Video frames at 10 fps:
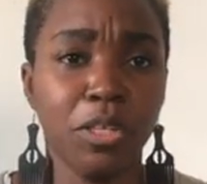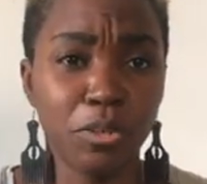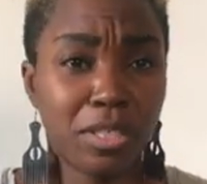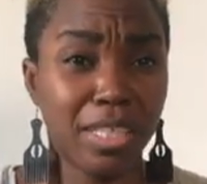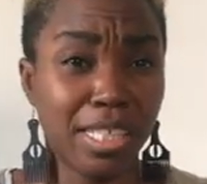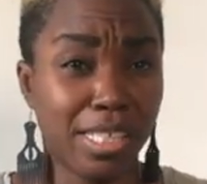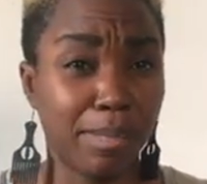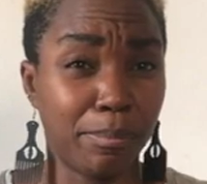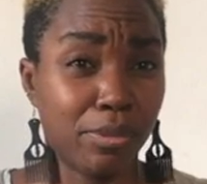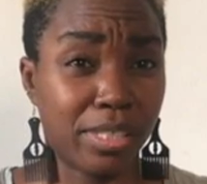Using this
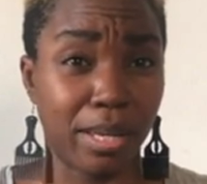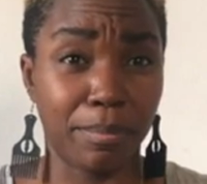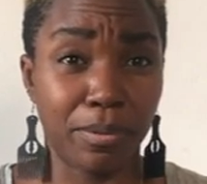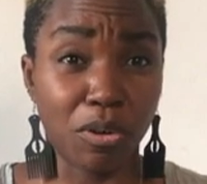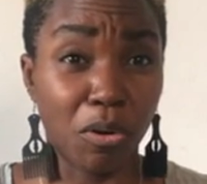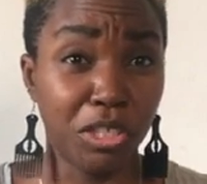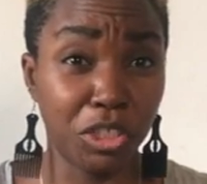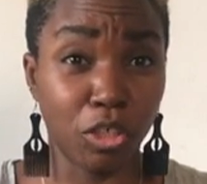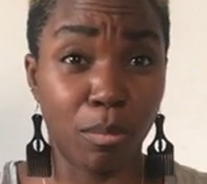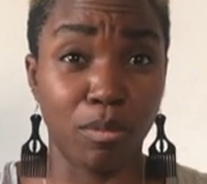simple step, your only
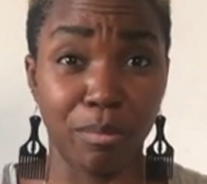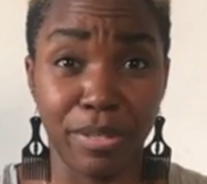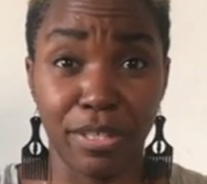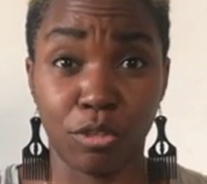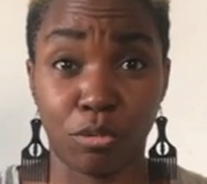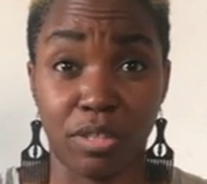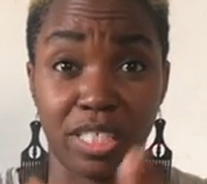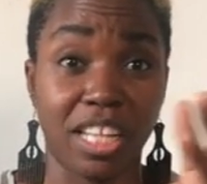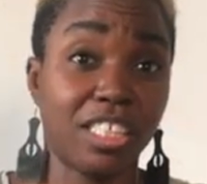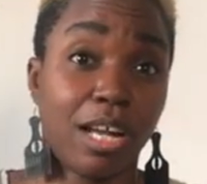job will be to
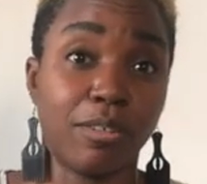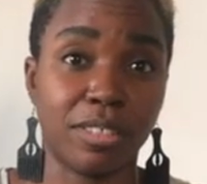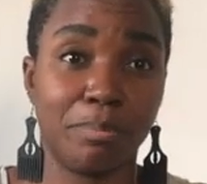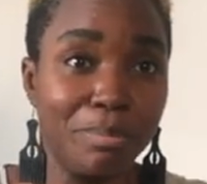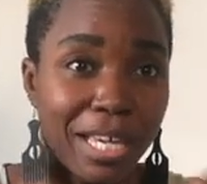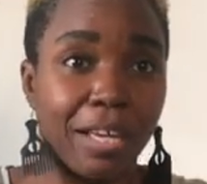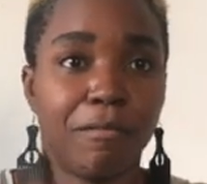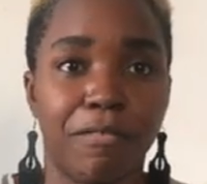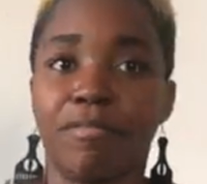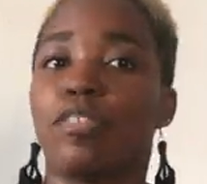search out, pick
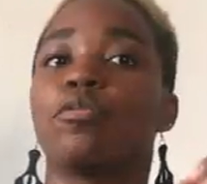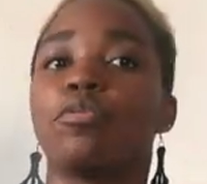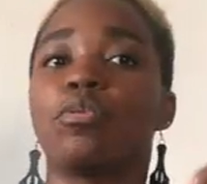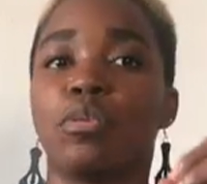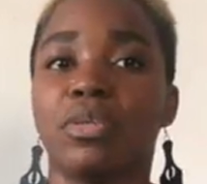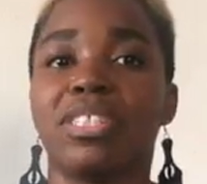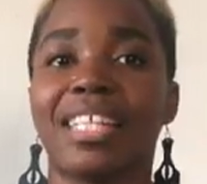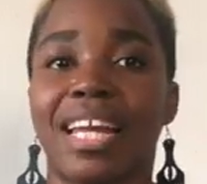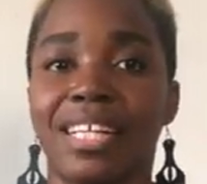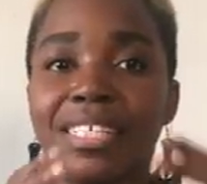52 quotes
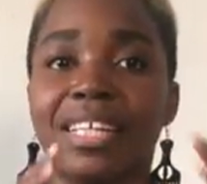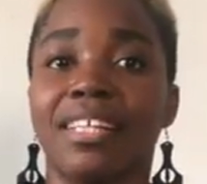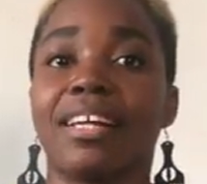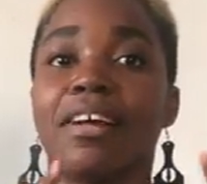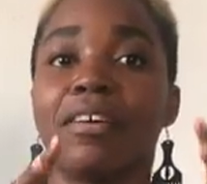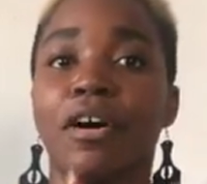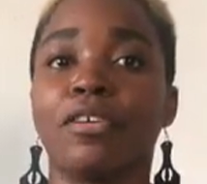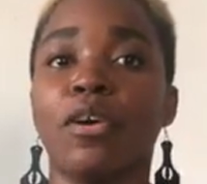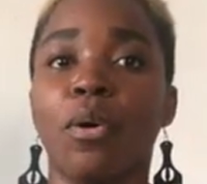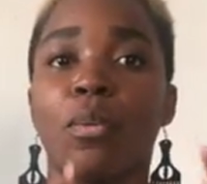that are centered
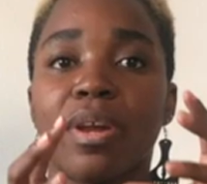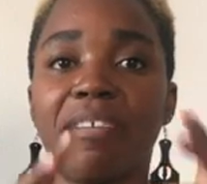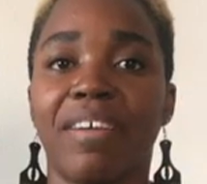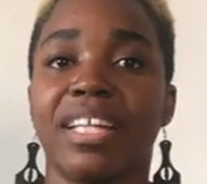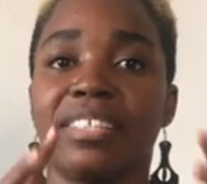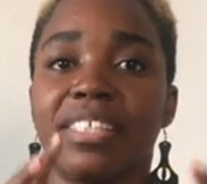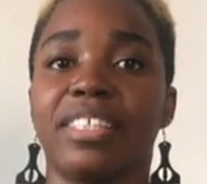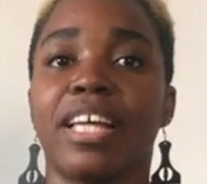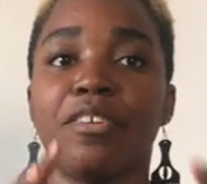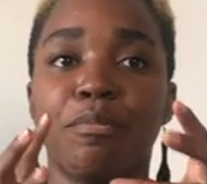around whatever it is
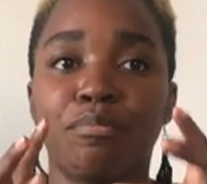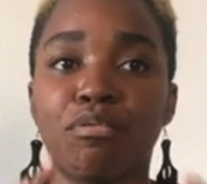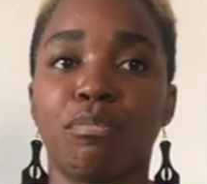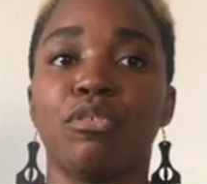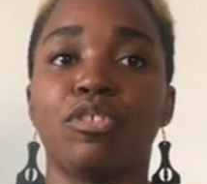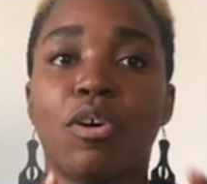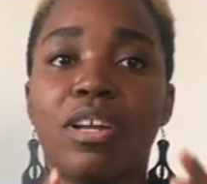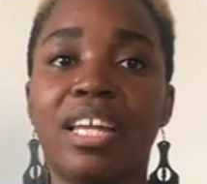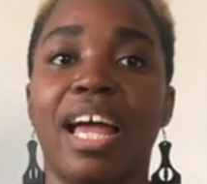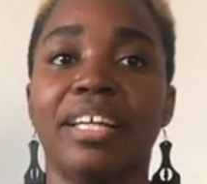that you promote
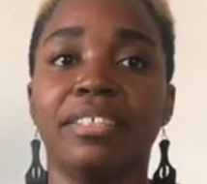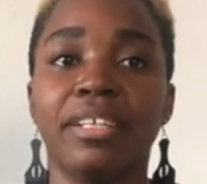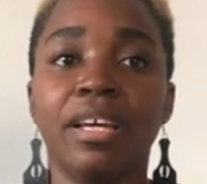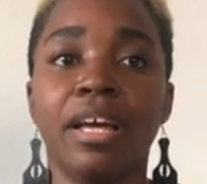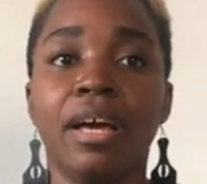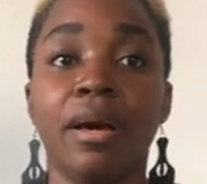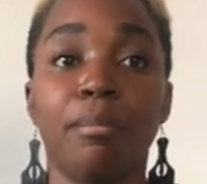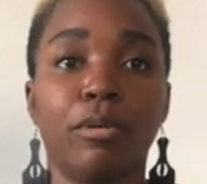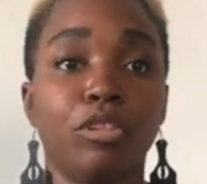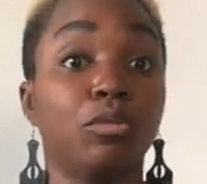online.
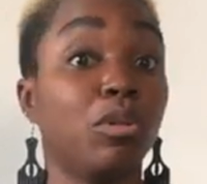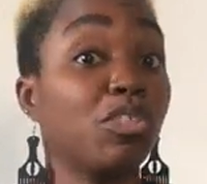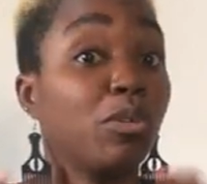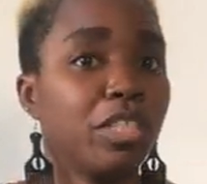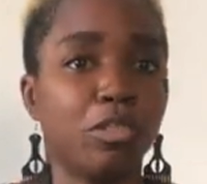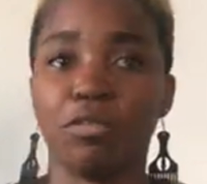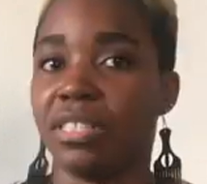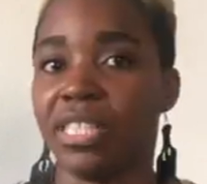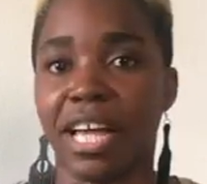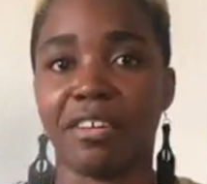But you also need to
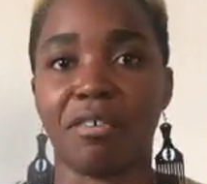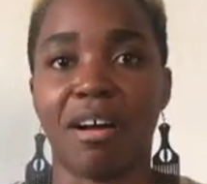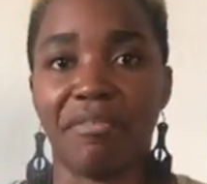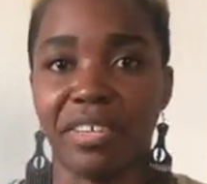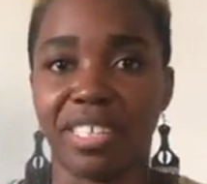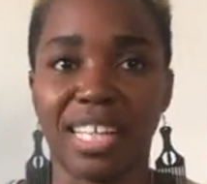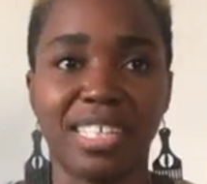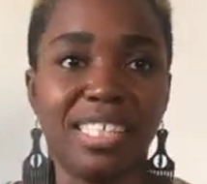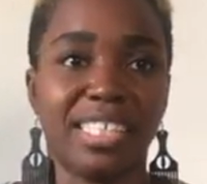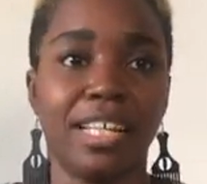design graphics and
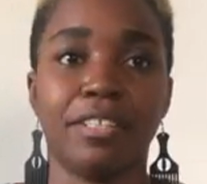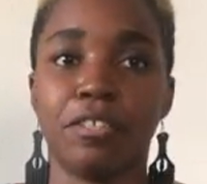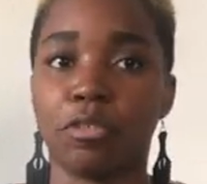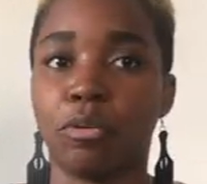insert these